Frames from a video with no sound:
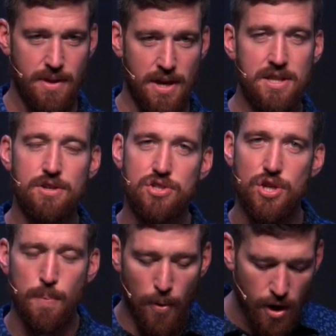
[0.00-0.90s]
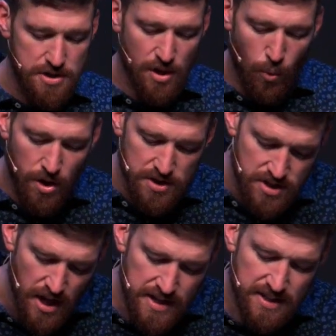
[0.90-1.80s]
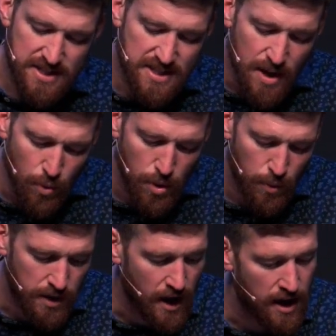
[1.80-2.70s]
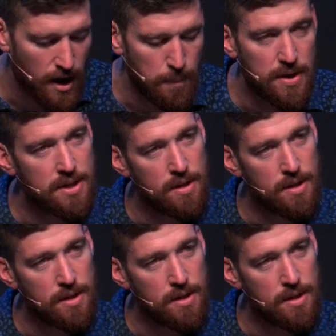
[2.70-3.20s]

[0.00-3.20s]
And there's two parts I want us to see what we're caught up in,